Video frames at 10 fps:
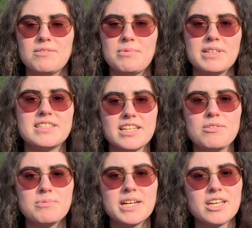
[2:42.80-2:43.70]

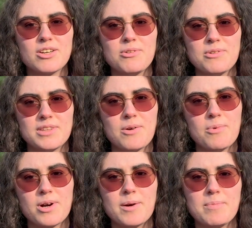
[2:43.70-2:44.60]
still ridiculed they
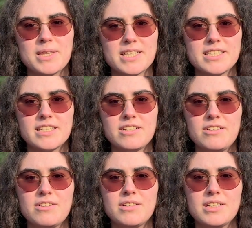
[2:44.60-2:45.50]
were, but they
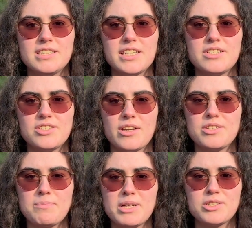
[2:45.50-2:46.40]
still did
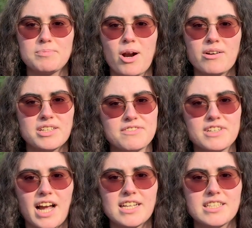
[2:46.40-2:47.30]
such major progress
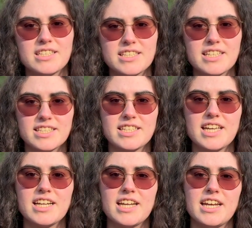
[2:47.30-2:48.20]
for NASA to
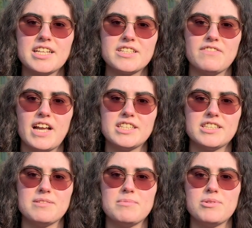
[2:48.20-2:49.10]
succeed in its flight
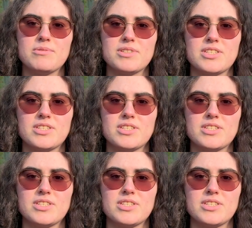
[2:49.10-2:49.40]
to the moon.